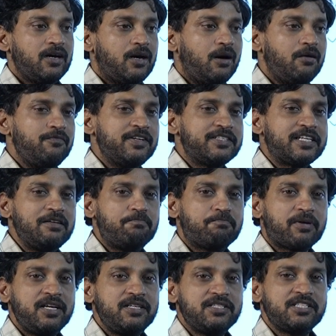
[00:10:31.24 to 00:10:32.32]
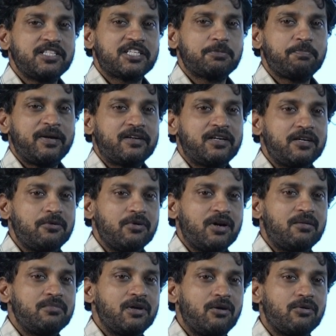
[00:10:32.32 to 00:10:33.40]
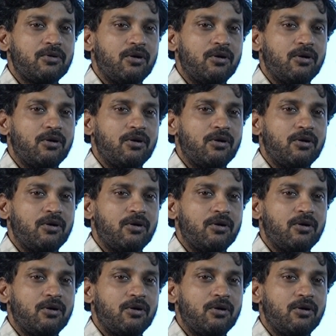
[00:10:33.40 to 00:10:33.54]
obviously price is expected to come down